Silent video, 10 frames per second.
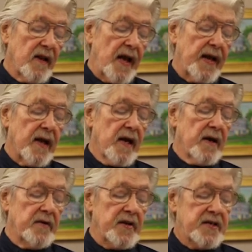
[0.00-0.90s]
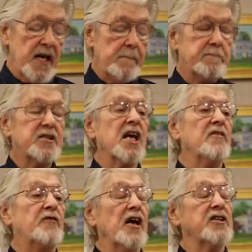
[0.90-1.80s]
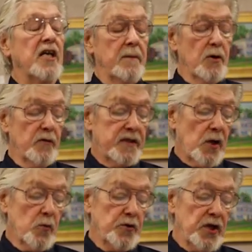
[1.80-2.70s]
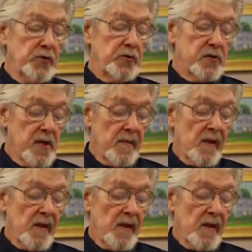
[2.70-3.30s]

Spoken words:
like the deep sea fish in the movie told news.